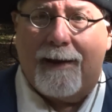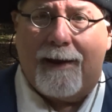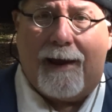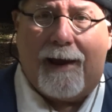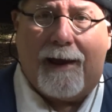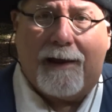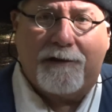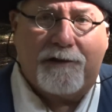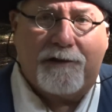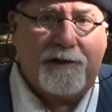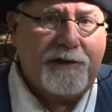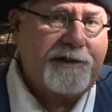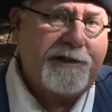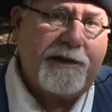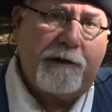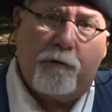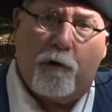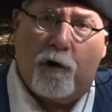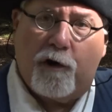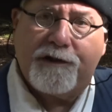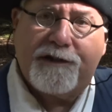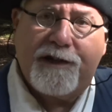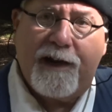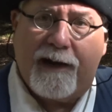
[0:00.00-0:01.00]
and just see
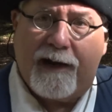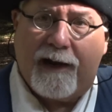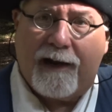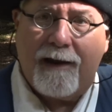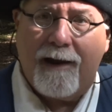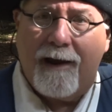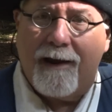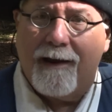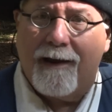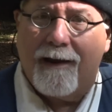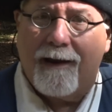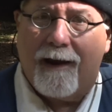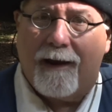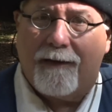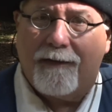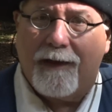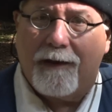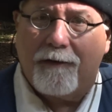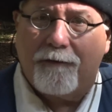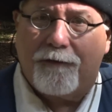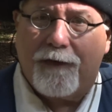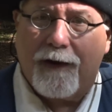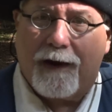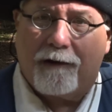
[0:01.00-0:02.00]
where it's hitting, and
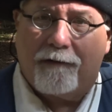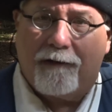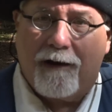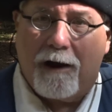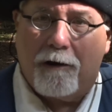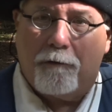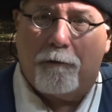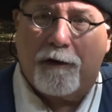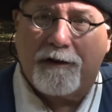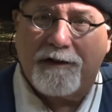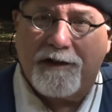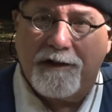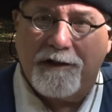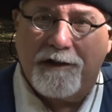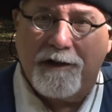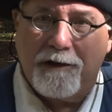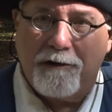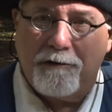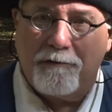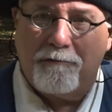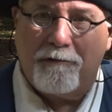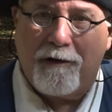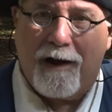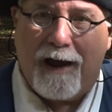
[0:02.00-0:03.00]
then figure out what to
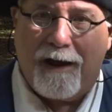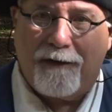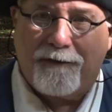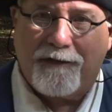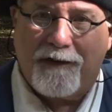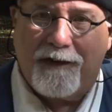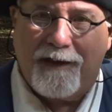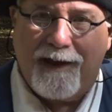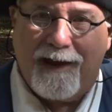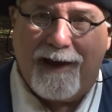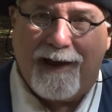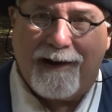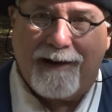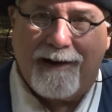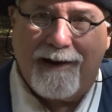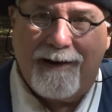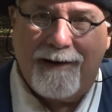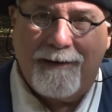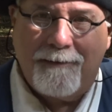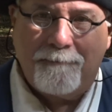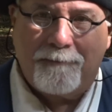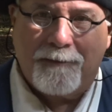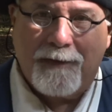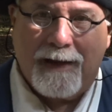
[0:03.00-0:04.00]
do after that.
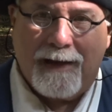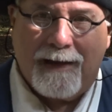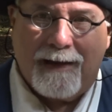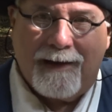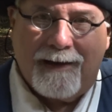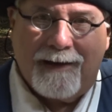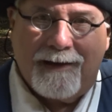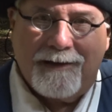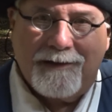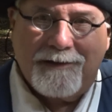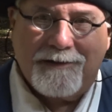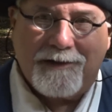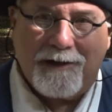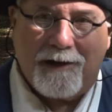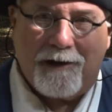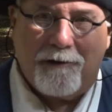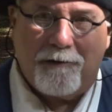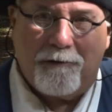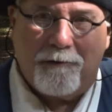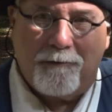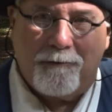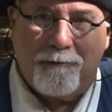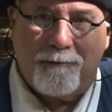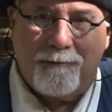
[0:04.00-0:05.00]

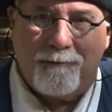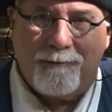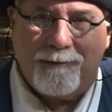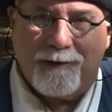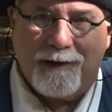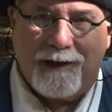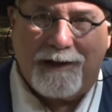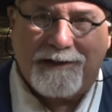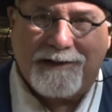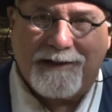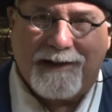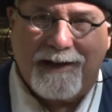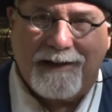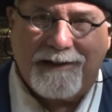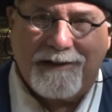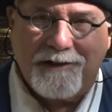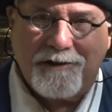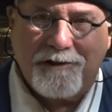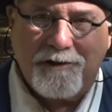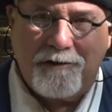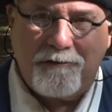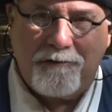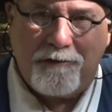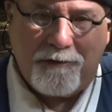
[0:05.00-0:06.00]
So let's get to
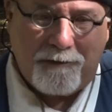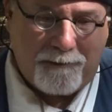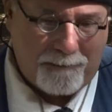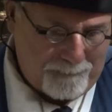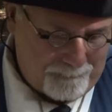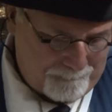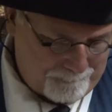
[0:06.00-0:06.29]
shooting.